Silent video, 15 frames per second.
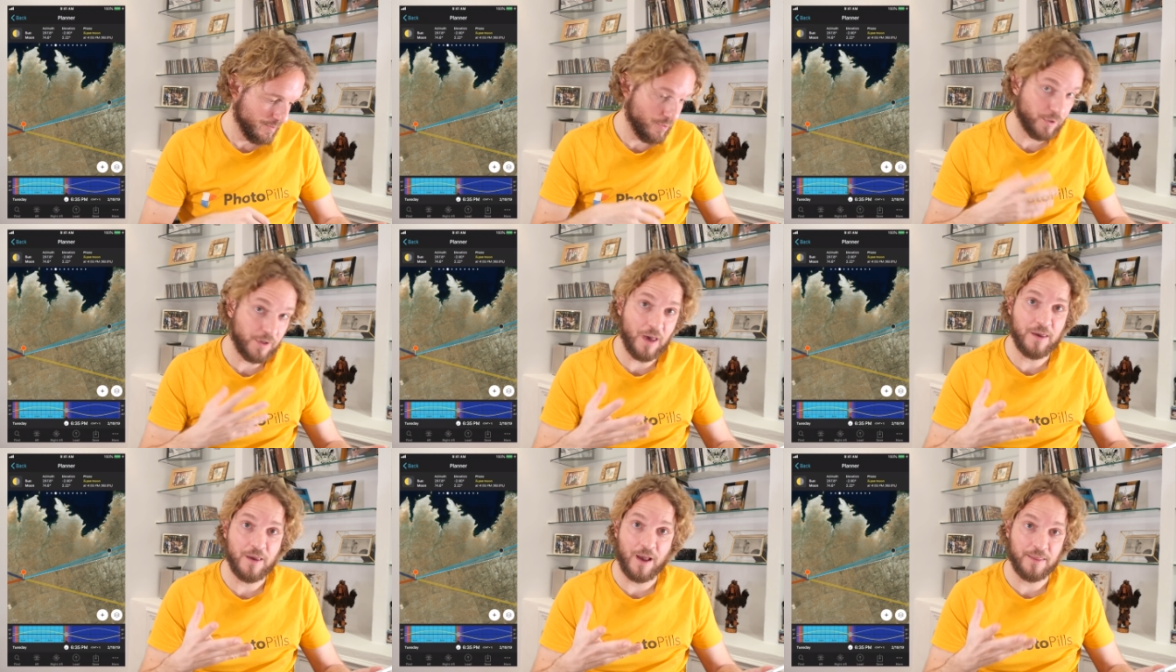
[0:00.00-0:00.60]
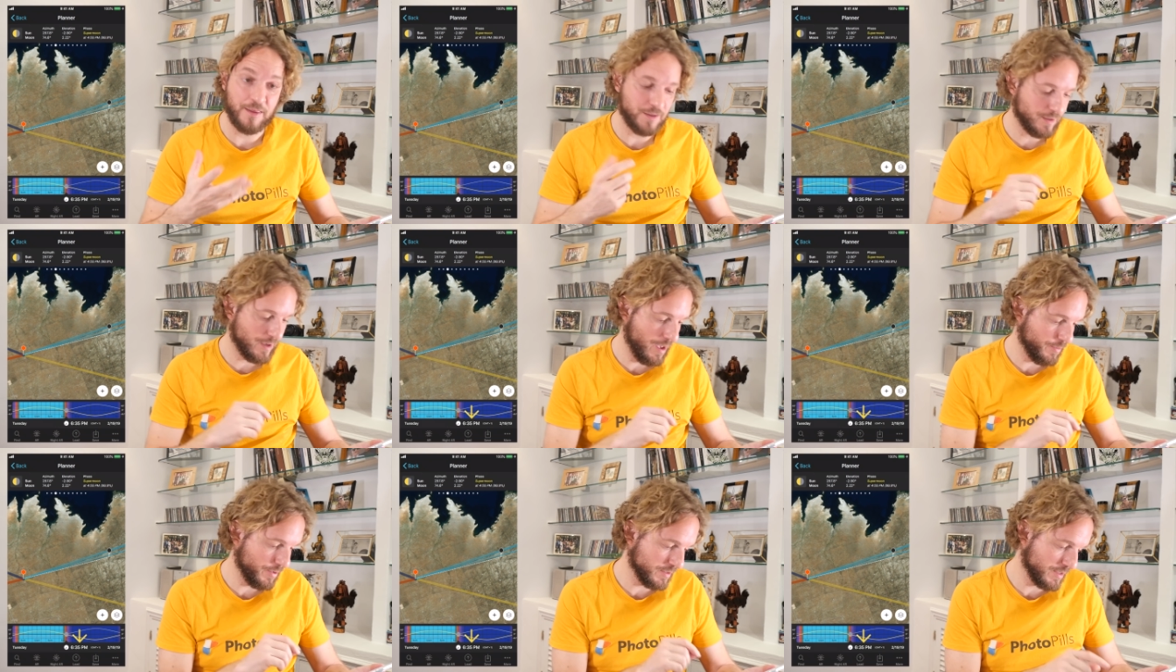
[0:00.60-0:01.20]
Okay, and this
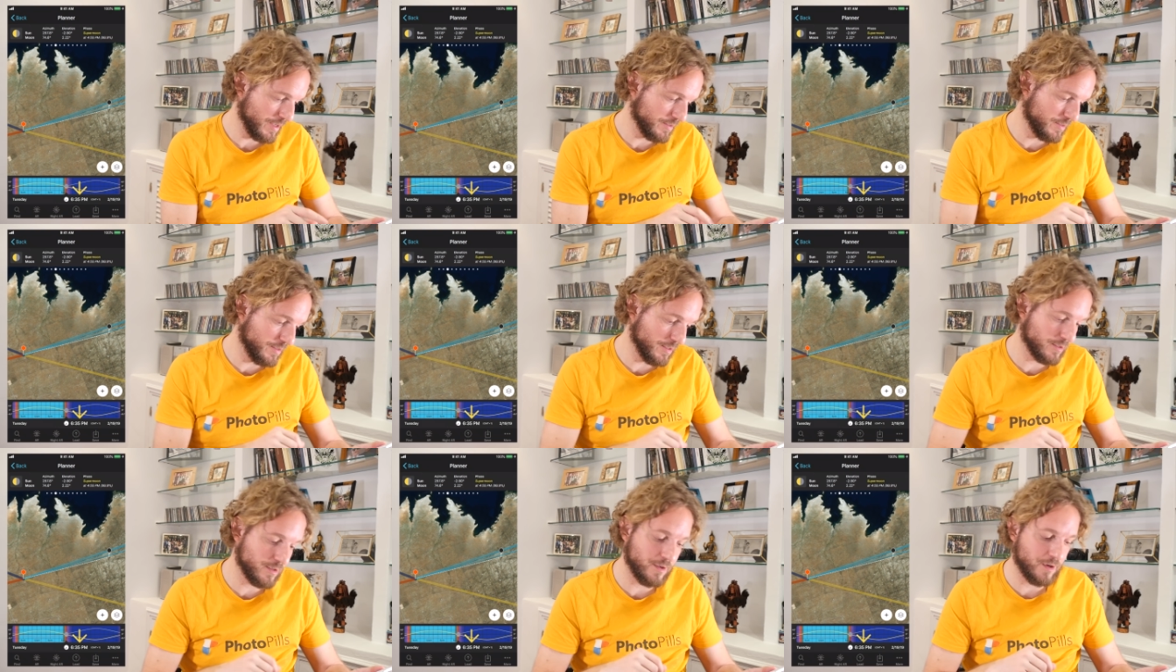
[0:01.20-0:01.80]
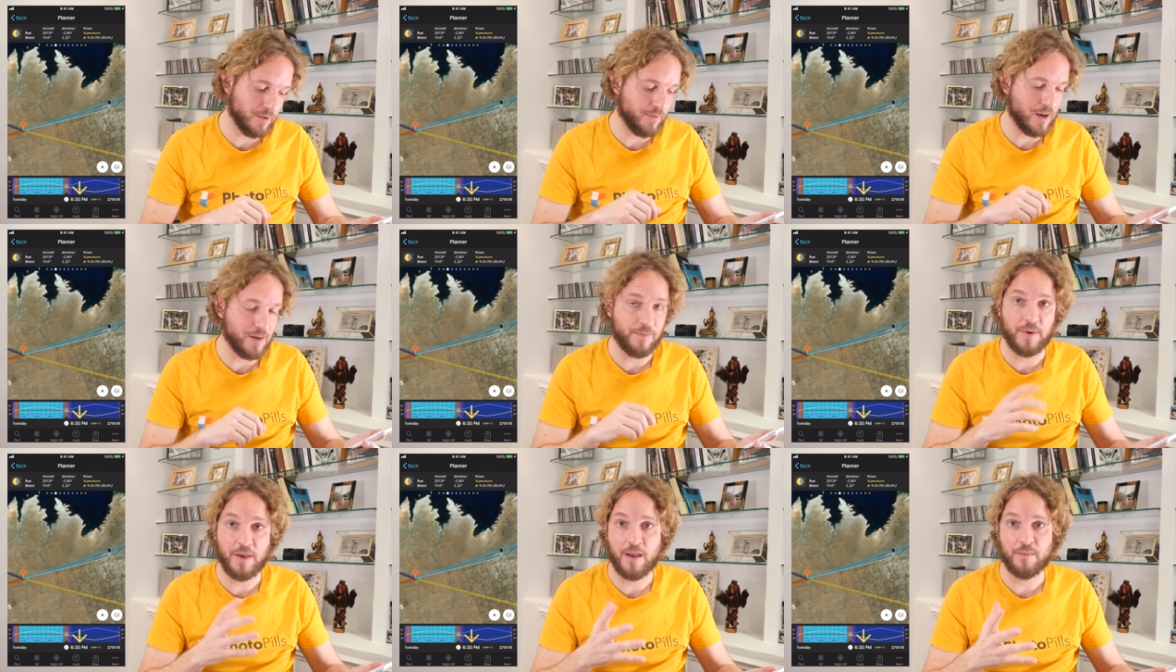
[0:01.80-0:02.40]
happens at six
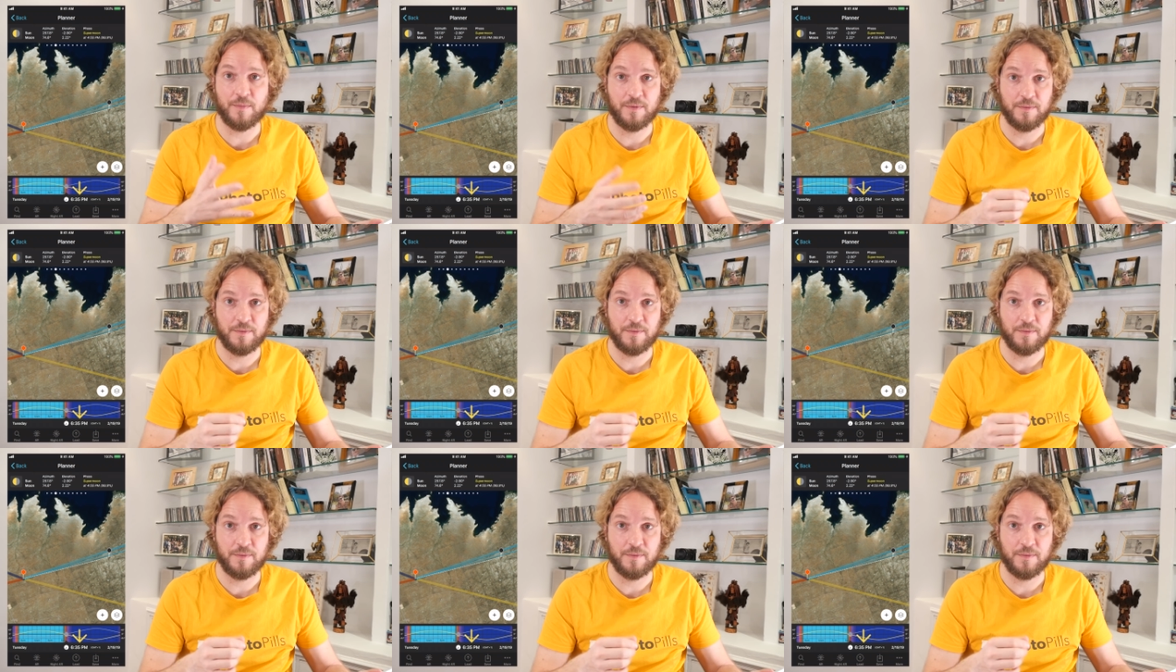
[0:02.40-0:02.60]
thirty-five p m